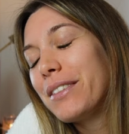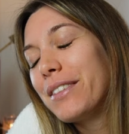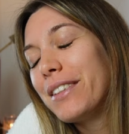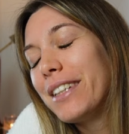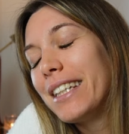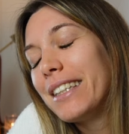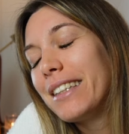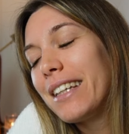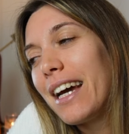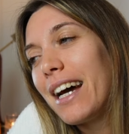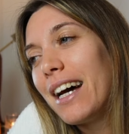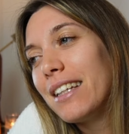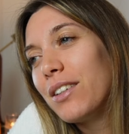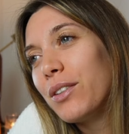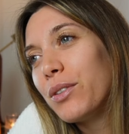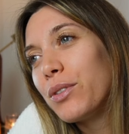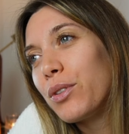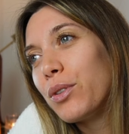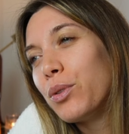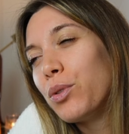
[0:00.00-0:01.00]
to it. And
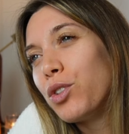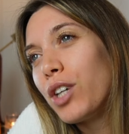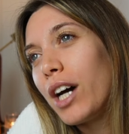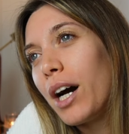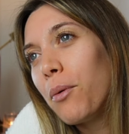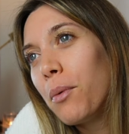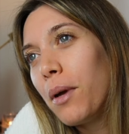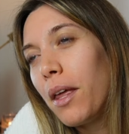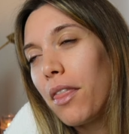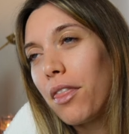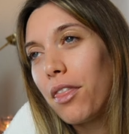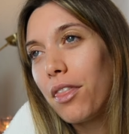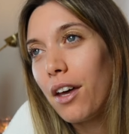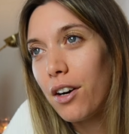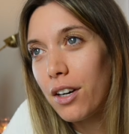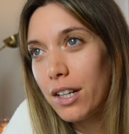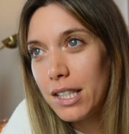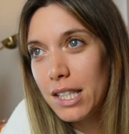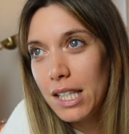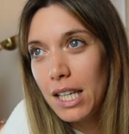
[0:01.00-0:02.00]
also to chat with
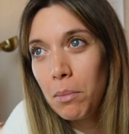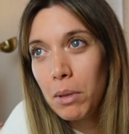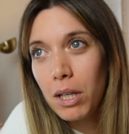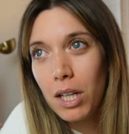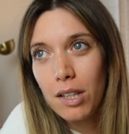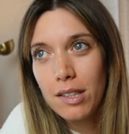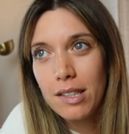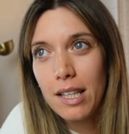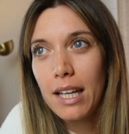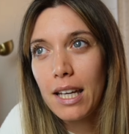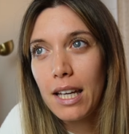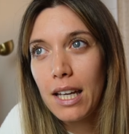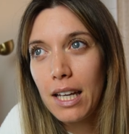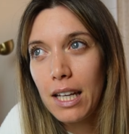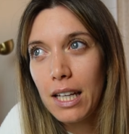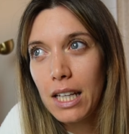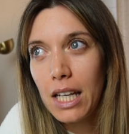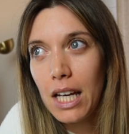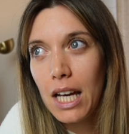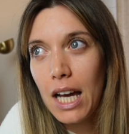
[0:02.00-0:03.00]
Darcy, because I
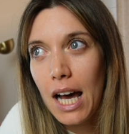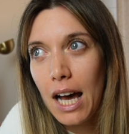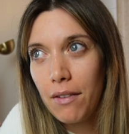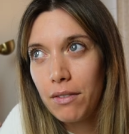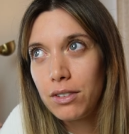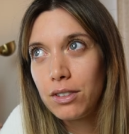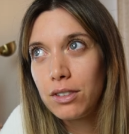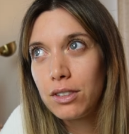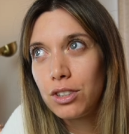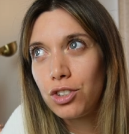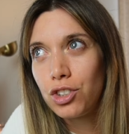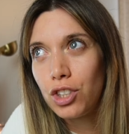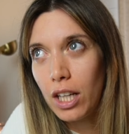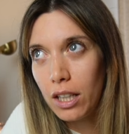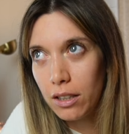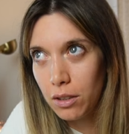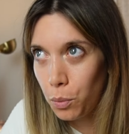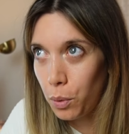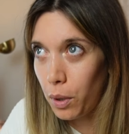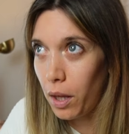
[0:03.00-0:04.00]
haven't
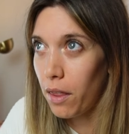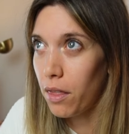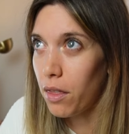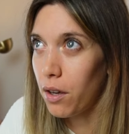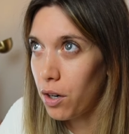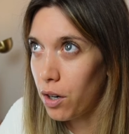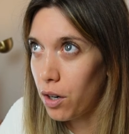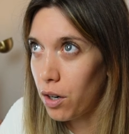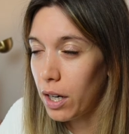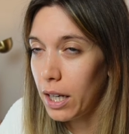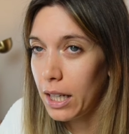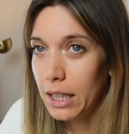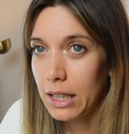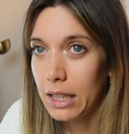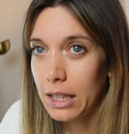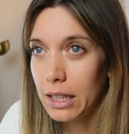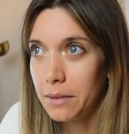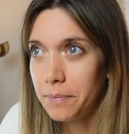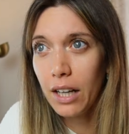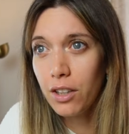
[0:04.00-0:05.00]
chat with her
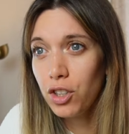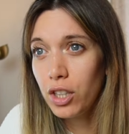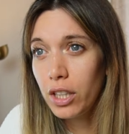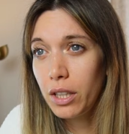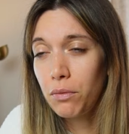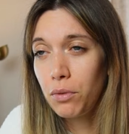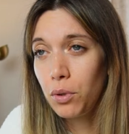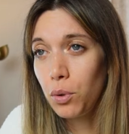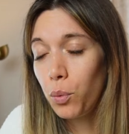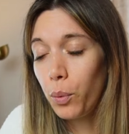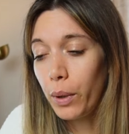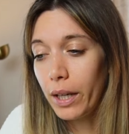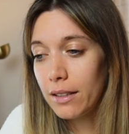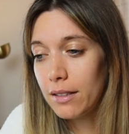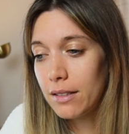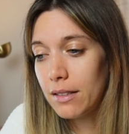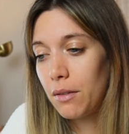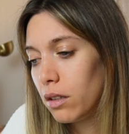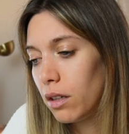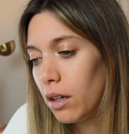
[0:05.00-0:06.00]
in actually a few
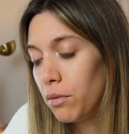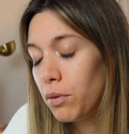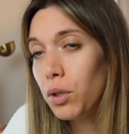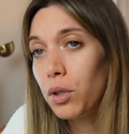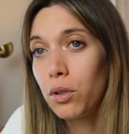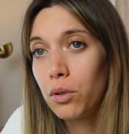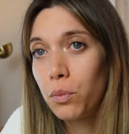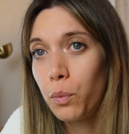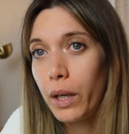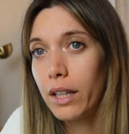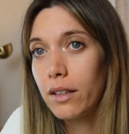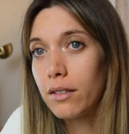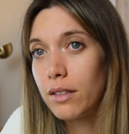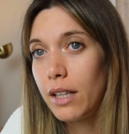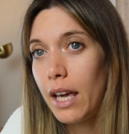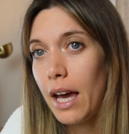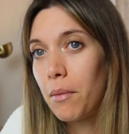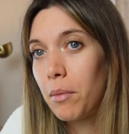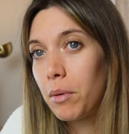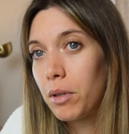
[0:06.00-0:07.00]
good weeks,
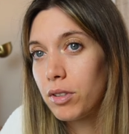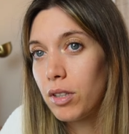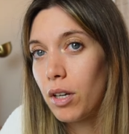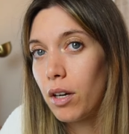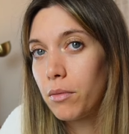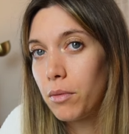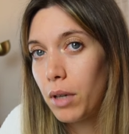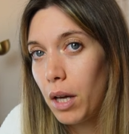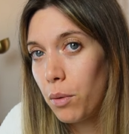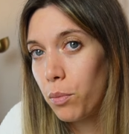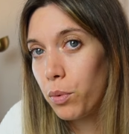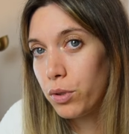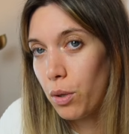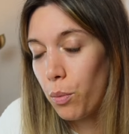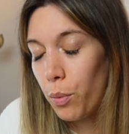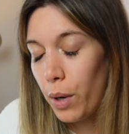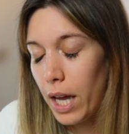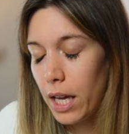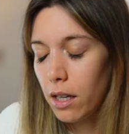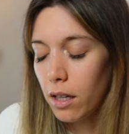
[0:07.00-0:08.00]
yeah, because I was
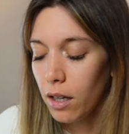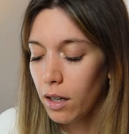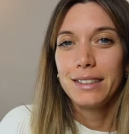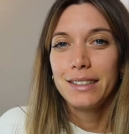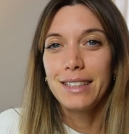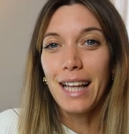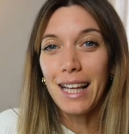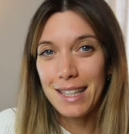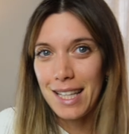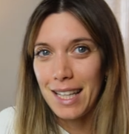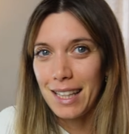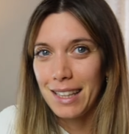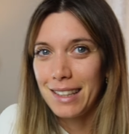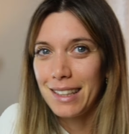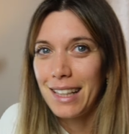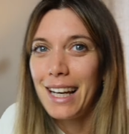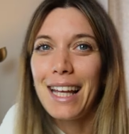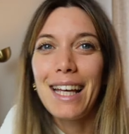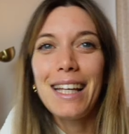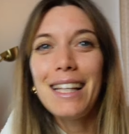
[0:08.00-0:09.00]
away. That's it,
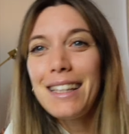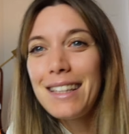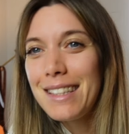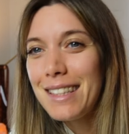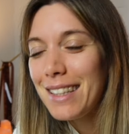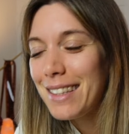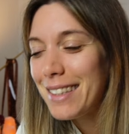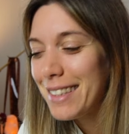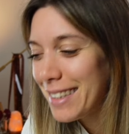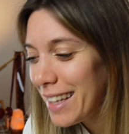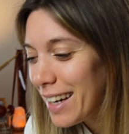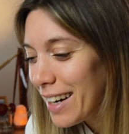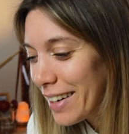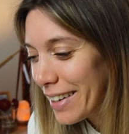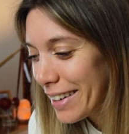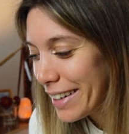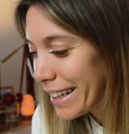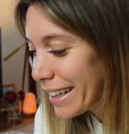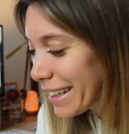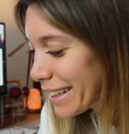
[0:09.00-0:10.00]
let's
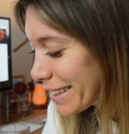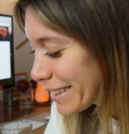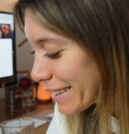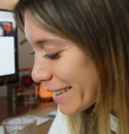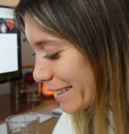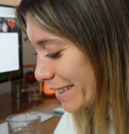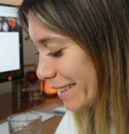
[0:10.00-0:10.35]
start.